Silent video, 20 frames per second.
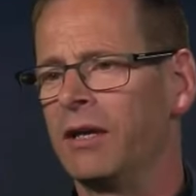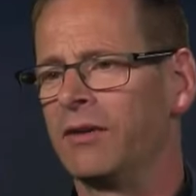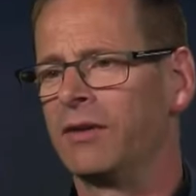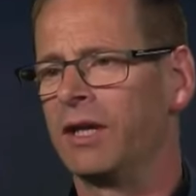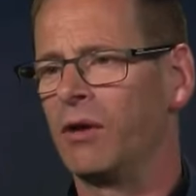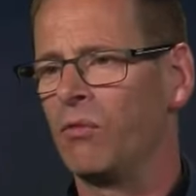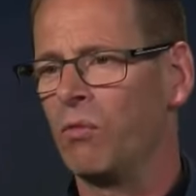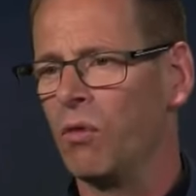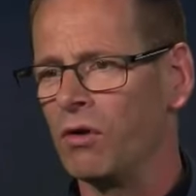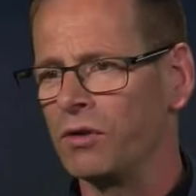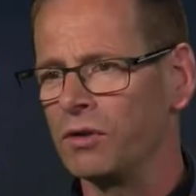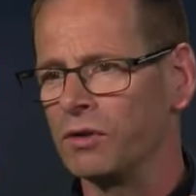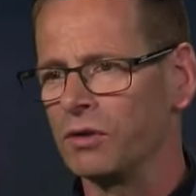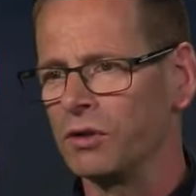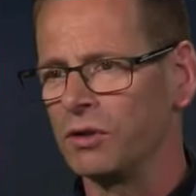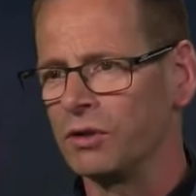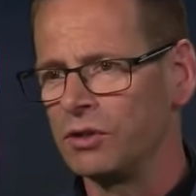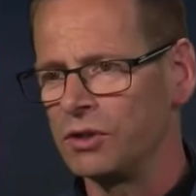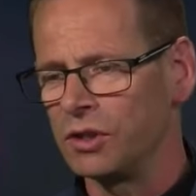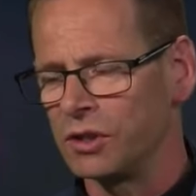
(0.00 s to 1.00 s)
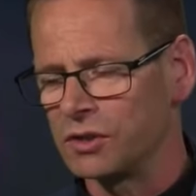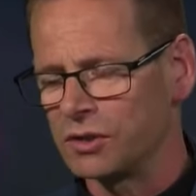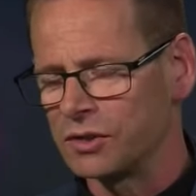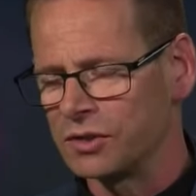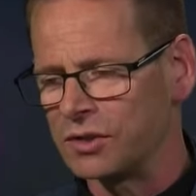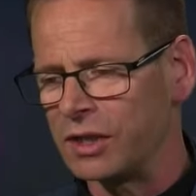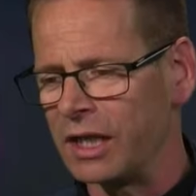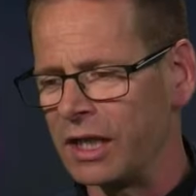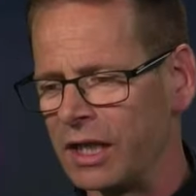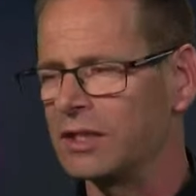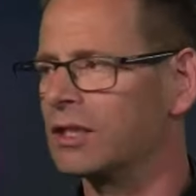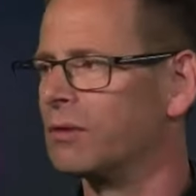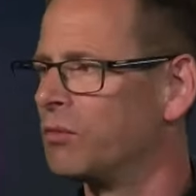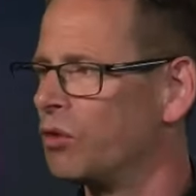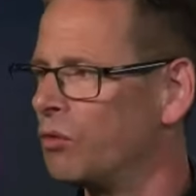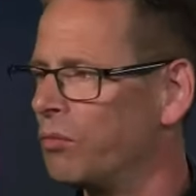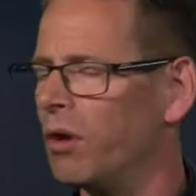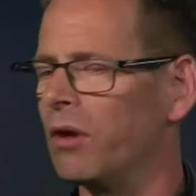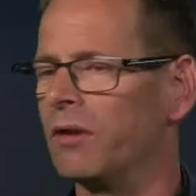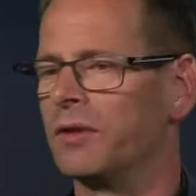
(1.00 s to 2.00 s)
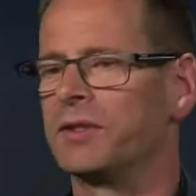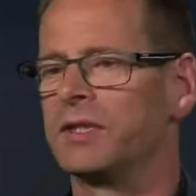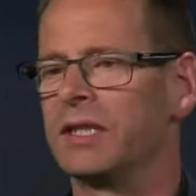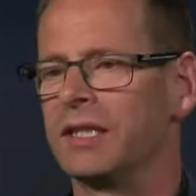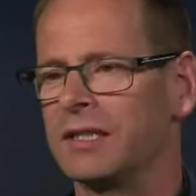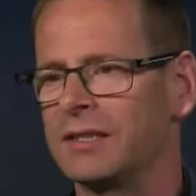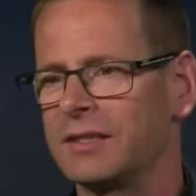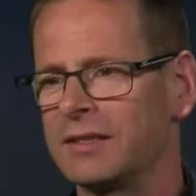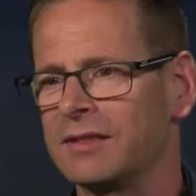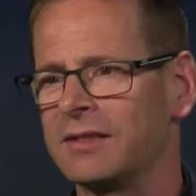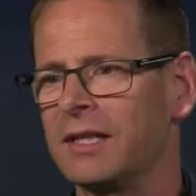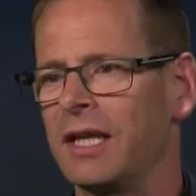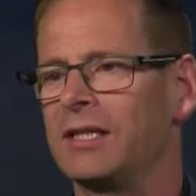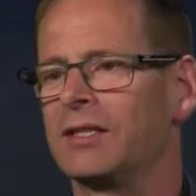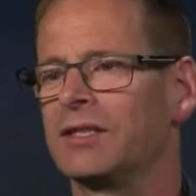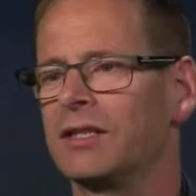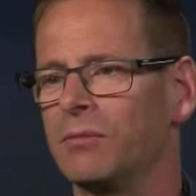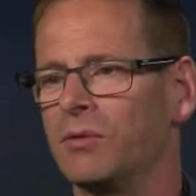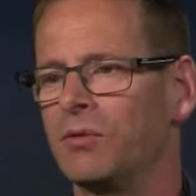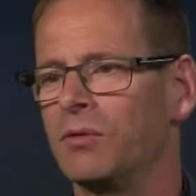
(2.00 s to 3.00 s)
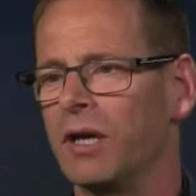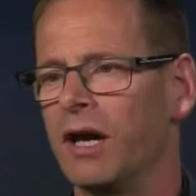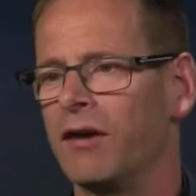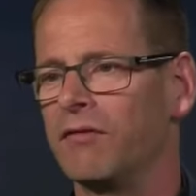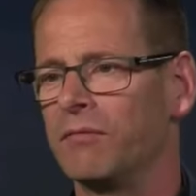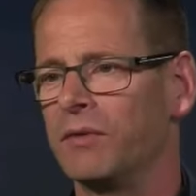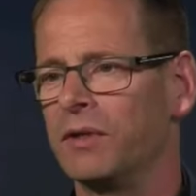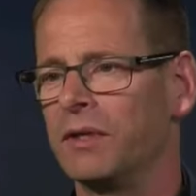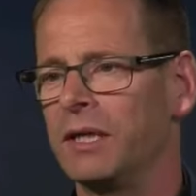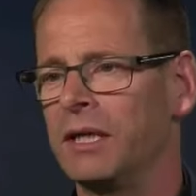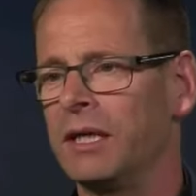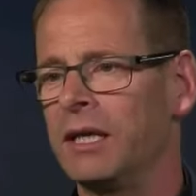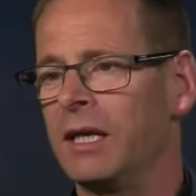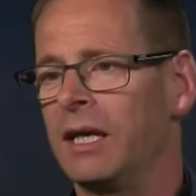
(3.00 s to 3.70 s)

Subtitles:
They want just sensible politics, sensible government.